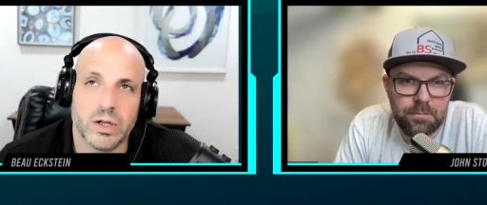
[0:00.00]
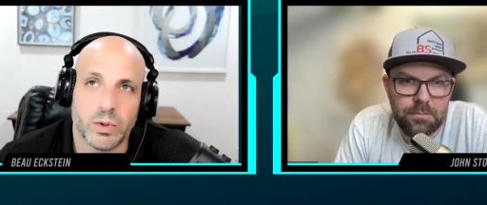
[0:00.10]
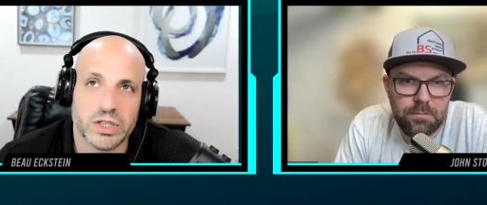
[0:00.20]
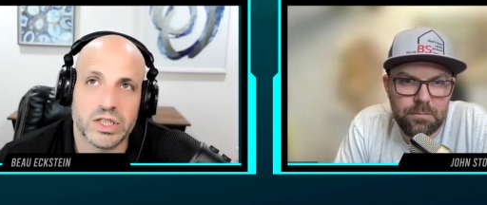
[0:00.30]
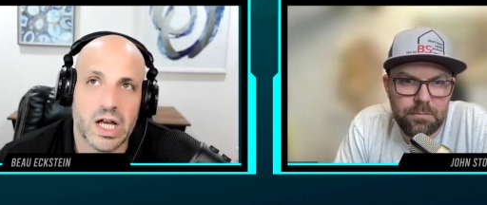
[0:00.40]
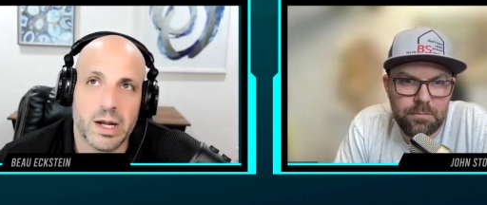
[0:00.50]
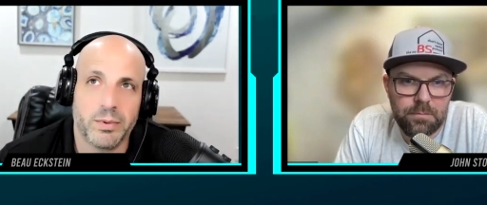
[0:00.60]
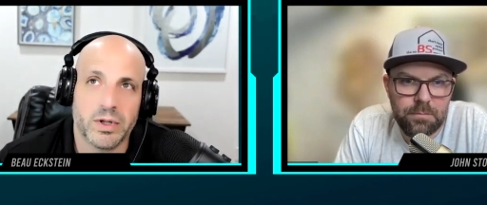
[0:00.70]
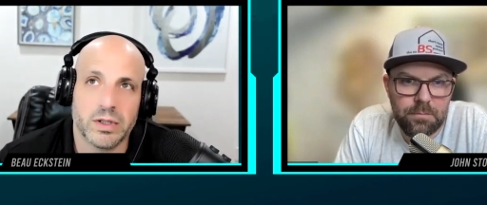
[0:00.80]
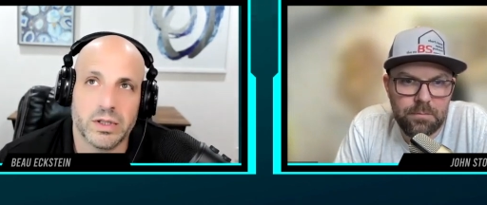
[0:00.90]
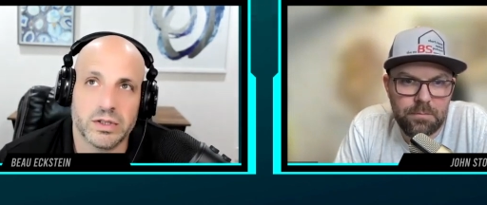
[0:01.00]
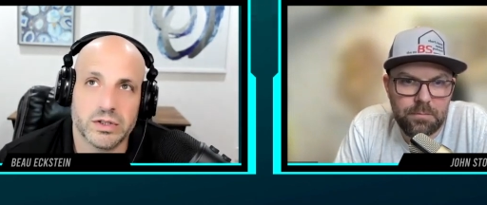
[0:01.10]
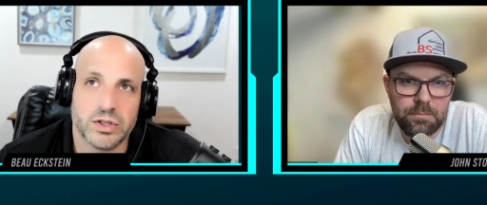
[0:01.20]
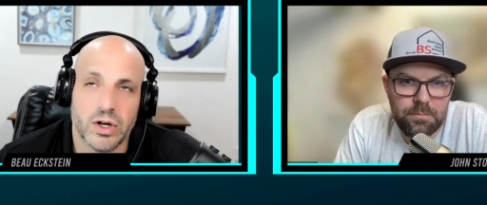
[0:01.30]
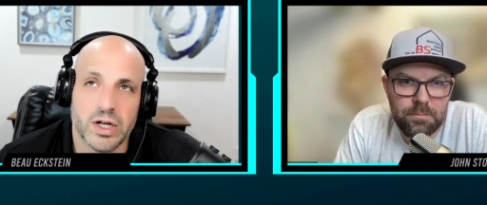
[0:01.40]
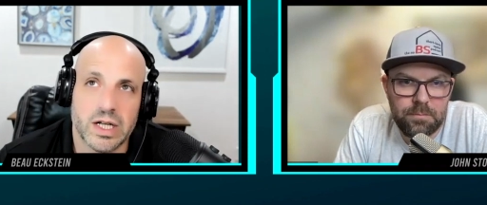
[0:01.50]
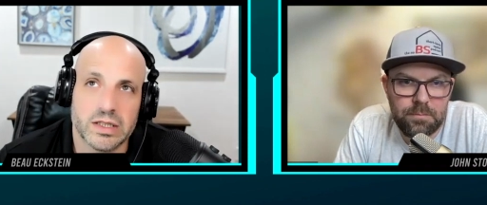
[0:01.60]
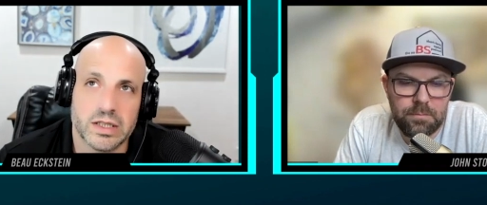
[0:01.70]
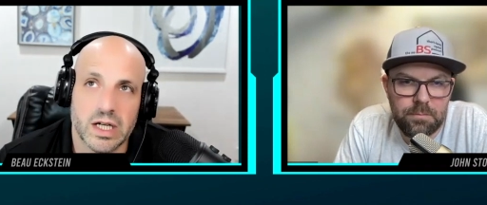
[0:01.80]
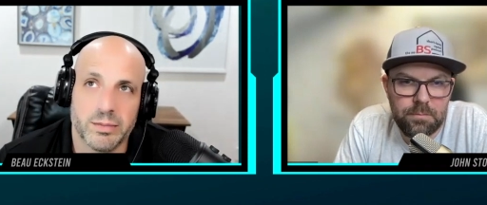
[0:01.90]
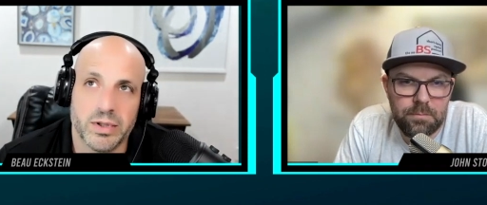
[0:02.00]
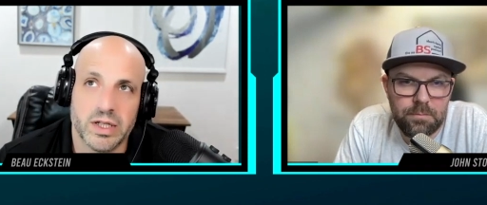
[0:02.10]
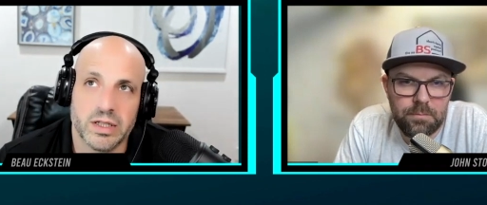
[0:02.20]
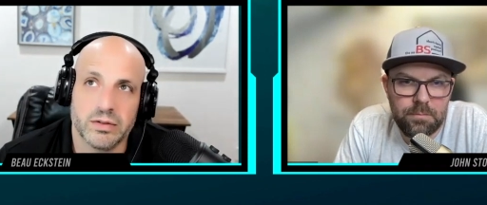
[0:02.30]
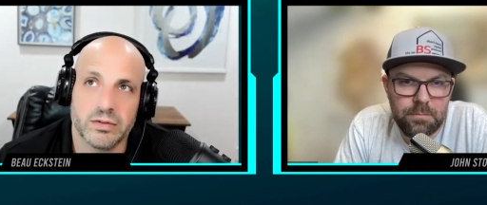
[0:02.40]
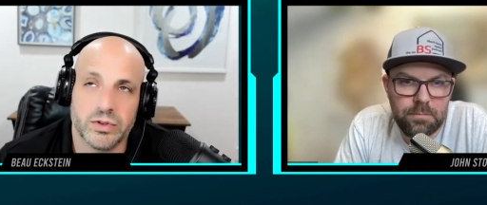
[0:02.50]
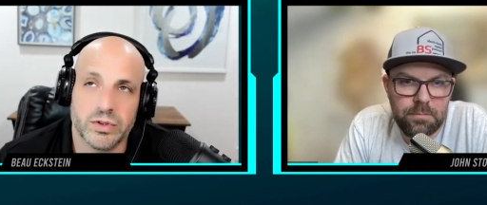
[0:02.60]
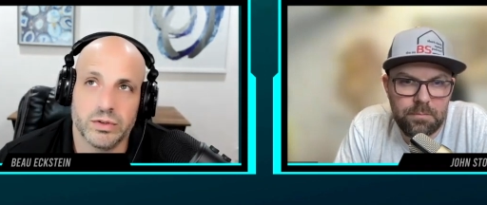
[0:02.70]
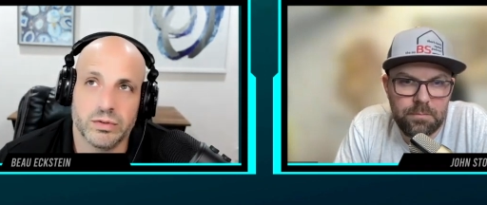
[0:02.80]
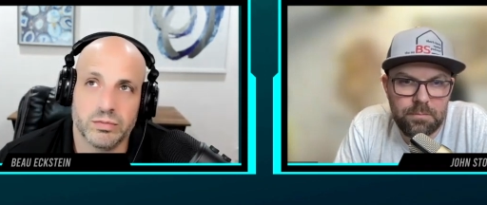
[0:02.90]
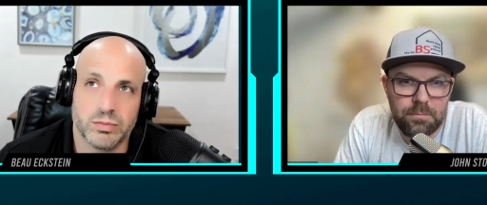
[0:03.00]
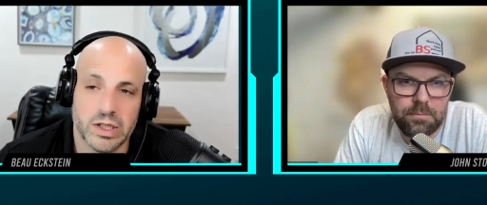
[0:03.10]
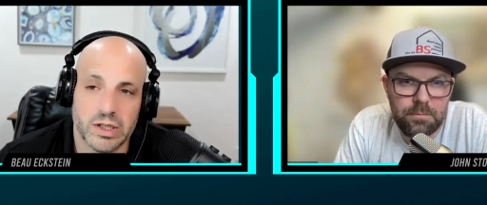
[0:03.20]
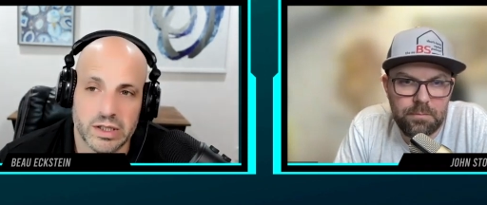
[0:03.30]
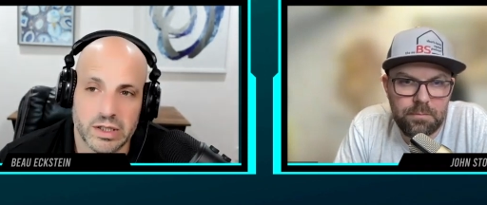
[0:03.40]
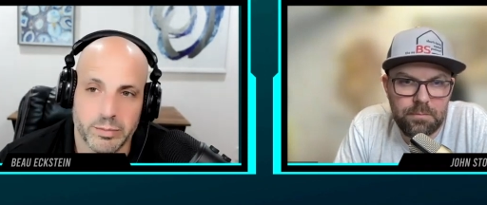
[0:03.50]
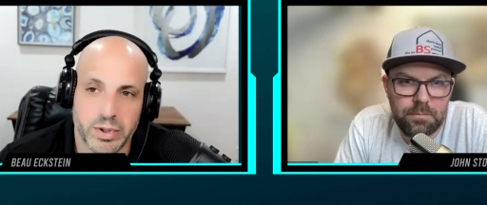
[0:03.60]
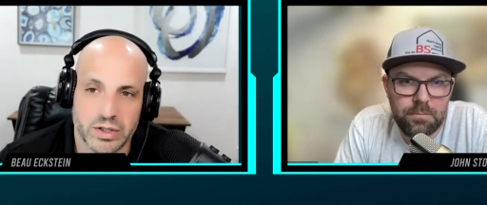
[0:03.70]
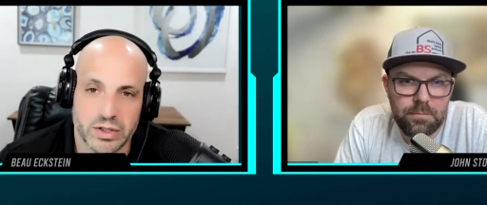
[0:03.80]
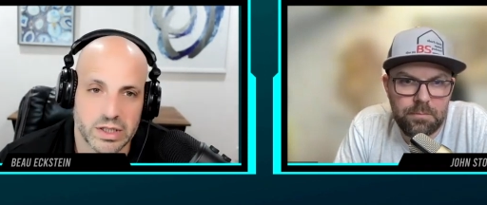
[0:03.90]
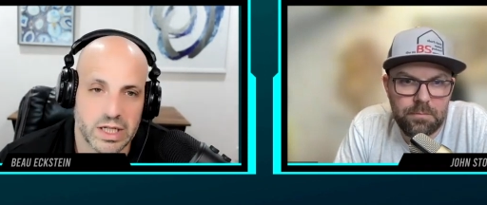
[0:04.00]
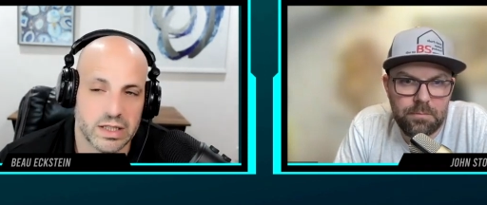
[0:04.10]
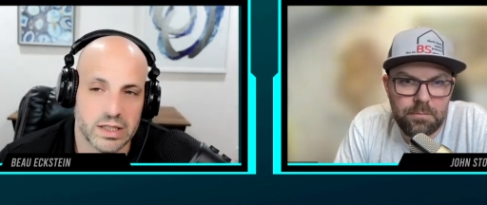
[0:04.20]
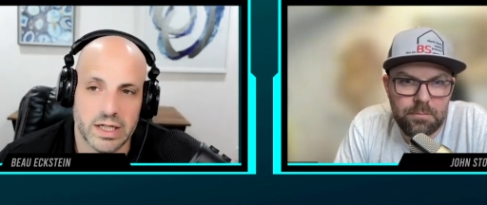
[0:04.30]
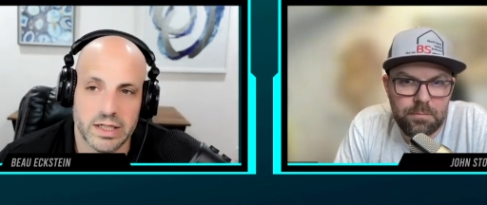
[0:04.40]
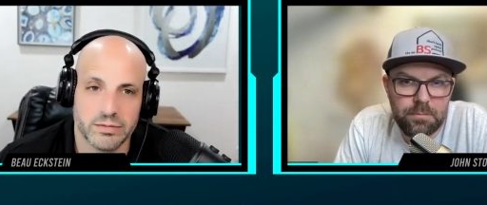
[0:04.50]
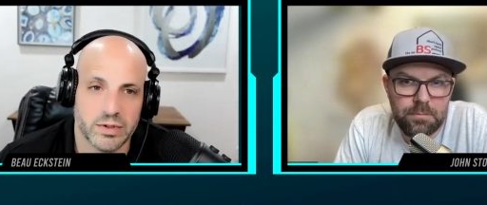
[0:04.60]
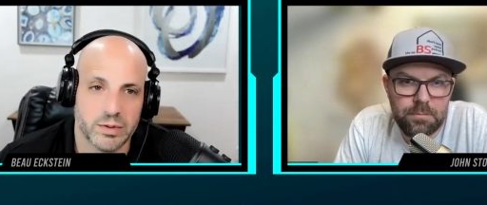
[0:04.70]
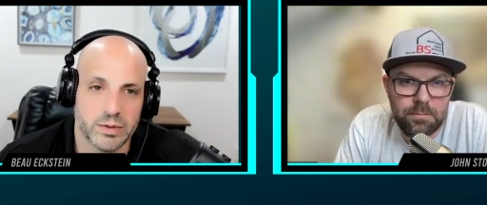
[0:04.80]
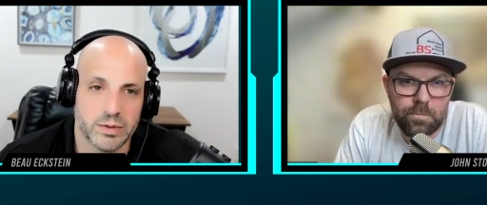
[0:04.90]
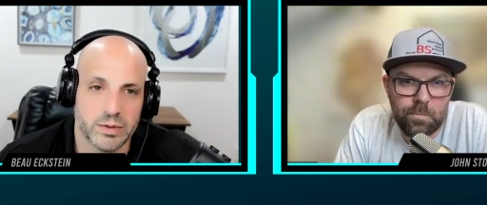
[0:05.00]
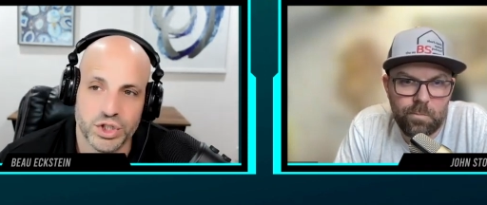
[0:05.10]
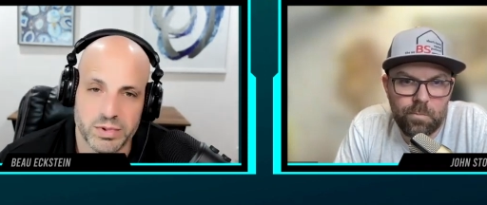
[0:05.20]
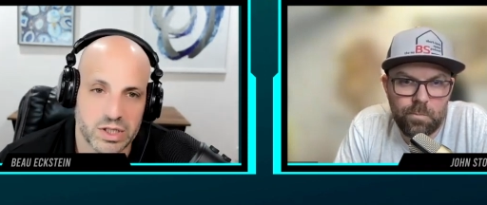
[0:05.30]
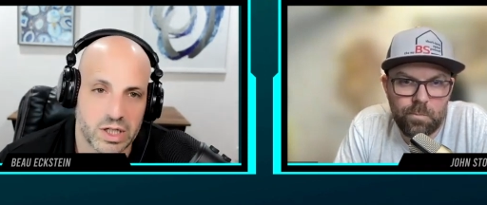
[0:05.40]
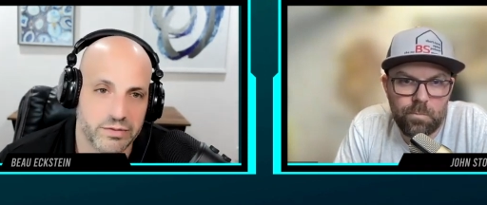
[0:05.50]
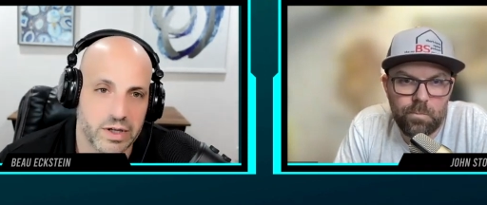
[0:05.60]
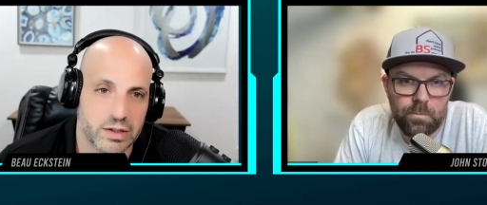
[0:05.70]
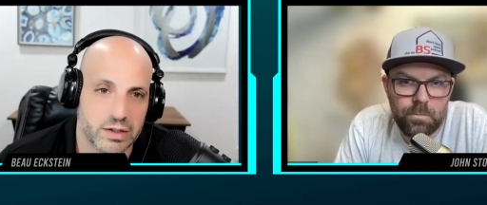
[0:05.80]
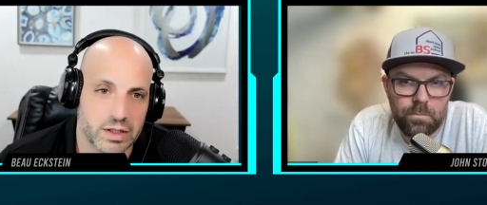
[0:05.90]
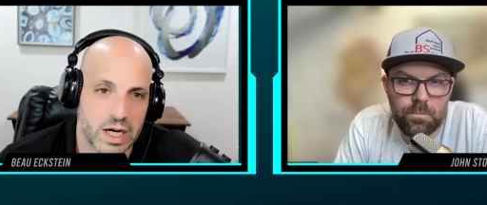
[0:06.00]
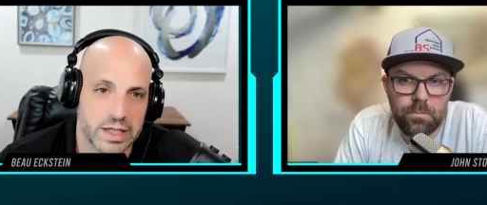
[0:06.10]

Speaker 1: originally Hopper started as a company to it, it, appears to get like the best cheapest airfare, right?